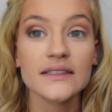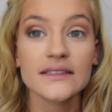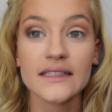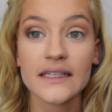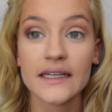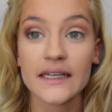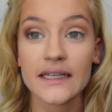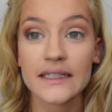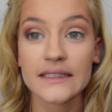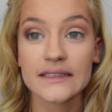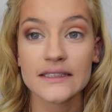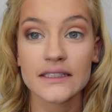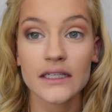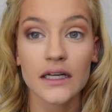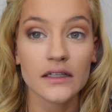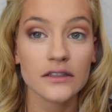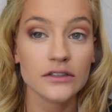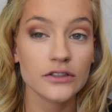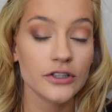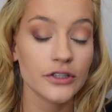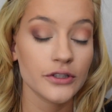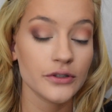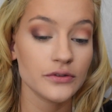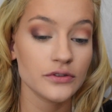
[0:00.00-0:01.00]
See, it's
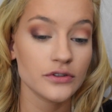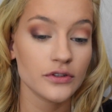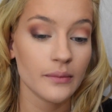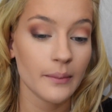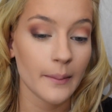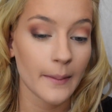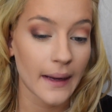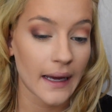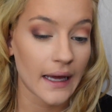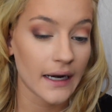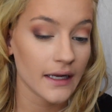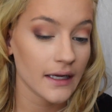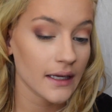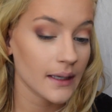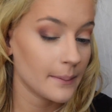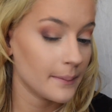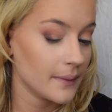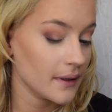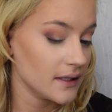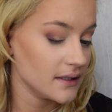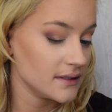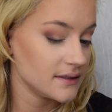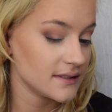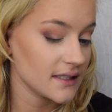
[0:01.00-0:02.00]
not too dramatic,
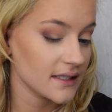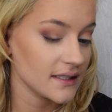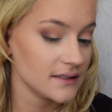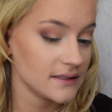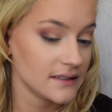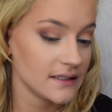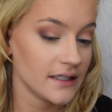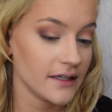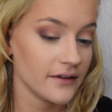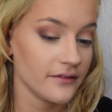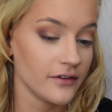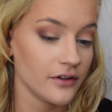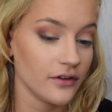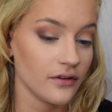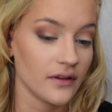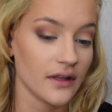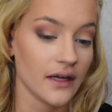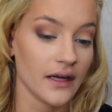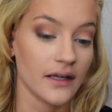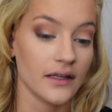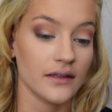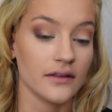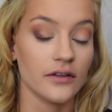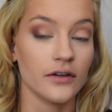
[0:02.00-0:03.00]
but it does give you
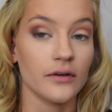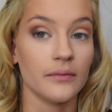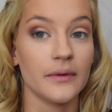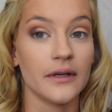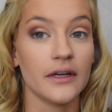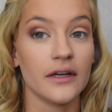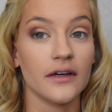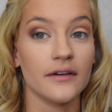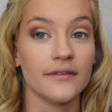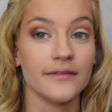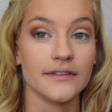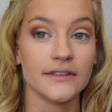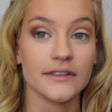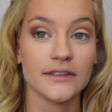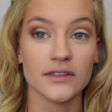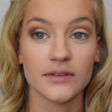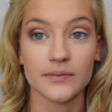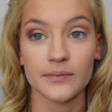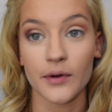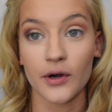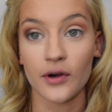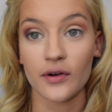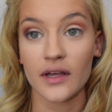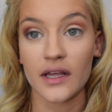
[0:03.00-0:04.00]
that little bit of
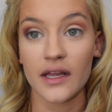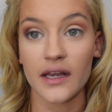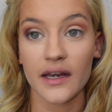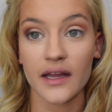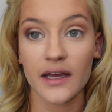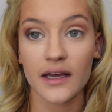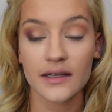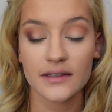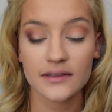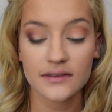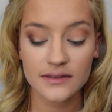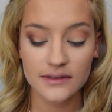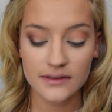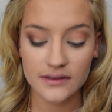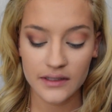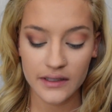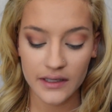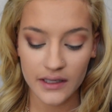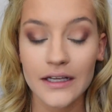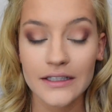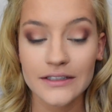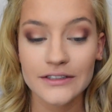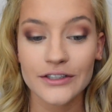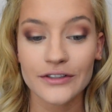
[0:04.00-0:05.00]
smokiness.
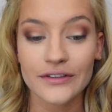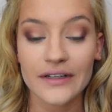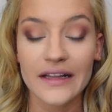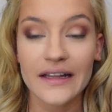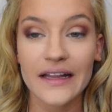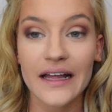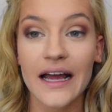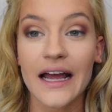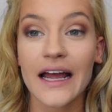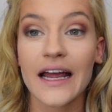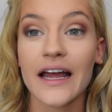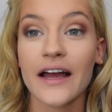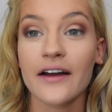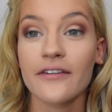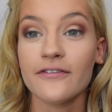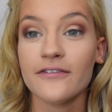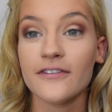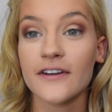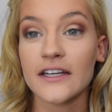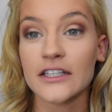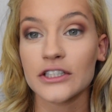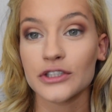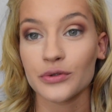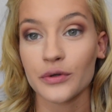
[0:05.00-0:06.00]
So now that I have
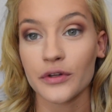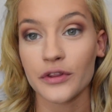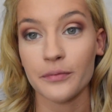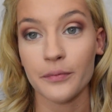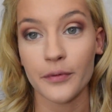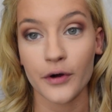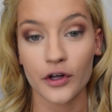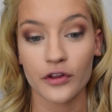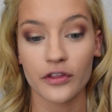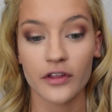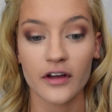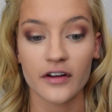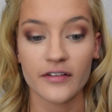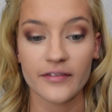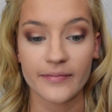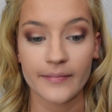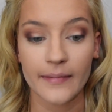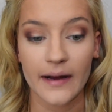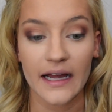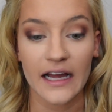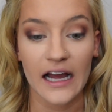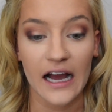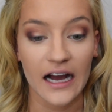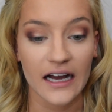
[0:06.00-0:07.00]
finished with both of
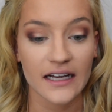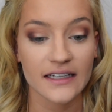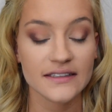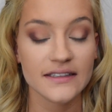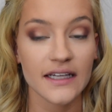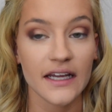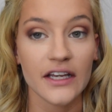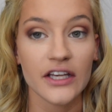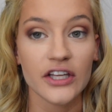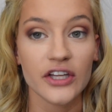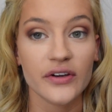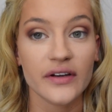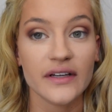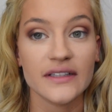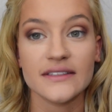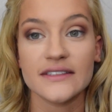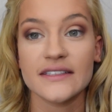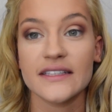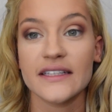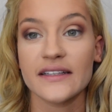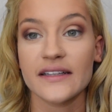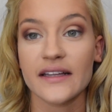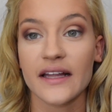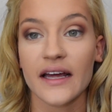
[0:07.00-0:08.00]
my eyes, and you can
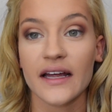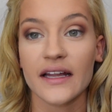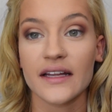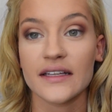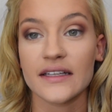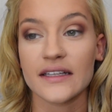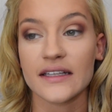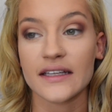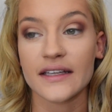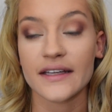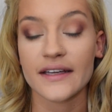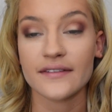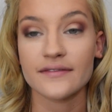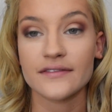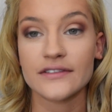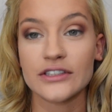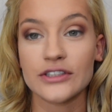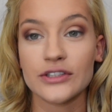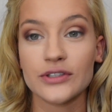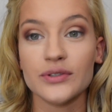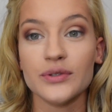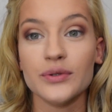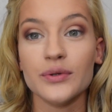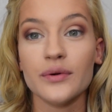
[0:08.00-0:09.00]
see that it gives
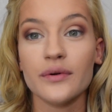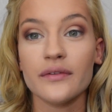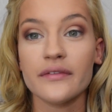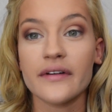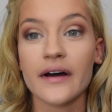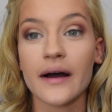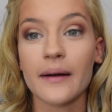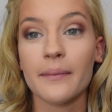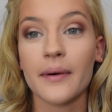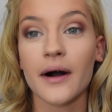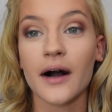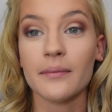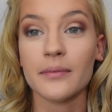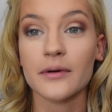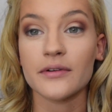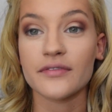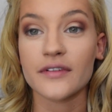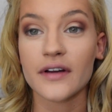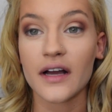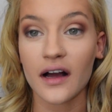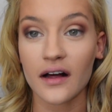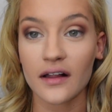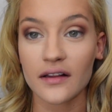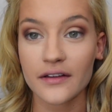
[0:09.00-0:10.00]
you that pop
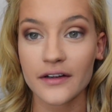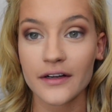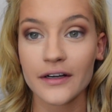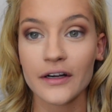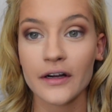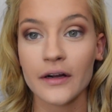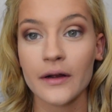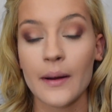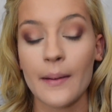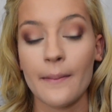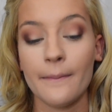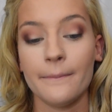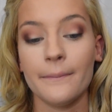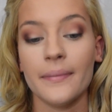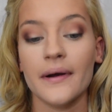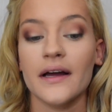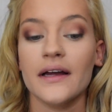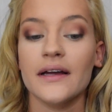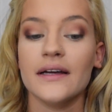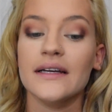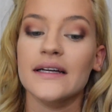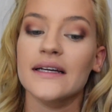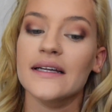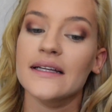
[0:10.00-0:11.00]
of color,
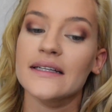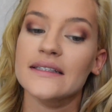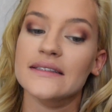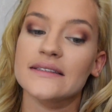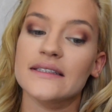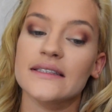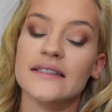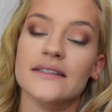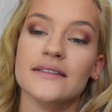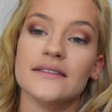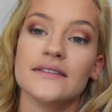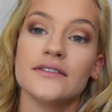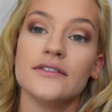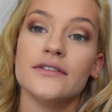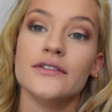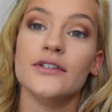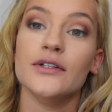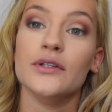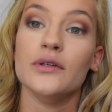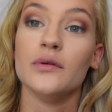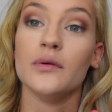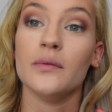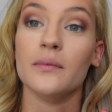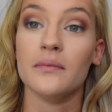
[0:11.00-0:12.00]
but it isn't
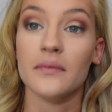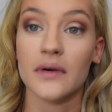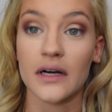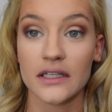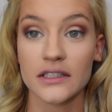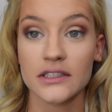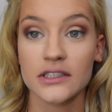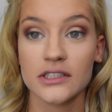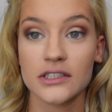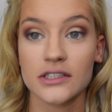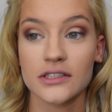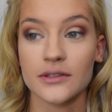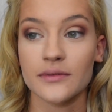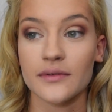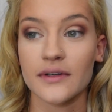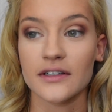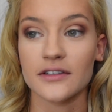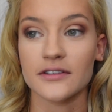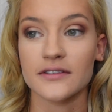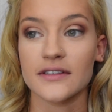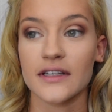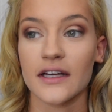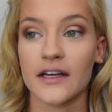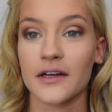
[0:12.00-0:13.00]
too much to where
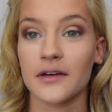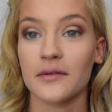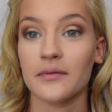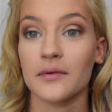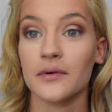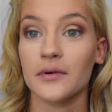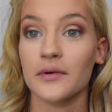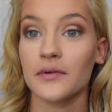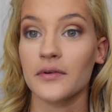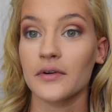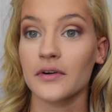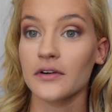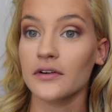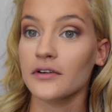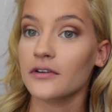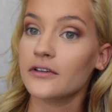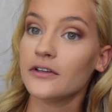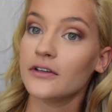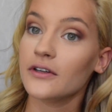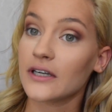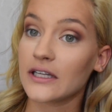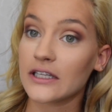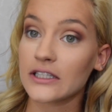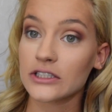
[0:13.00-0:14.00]
it's like, whoa girl,
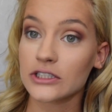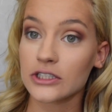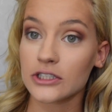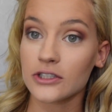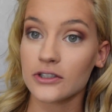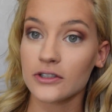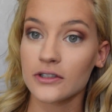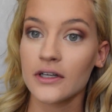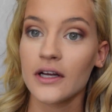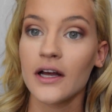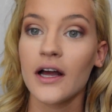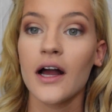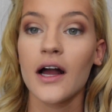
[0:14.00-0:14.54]
you need to chill.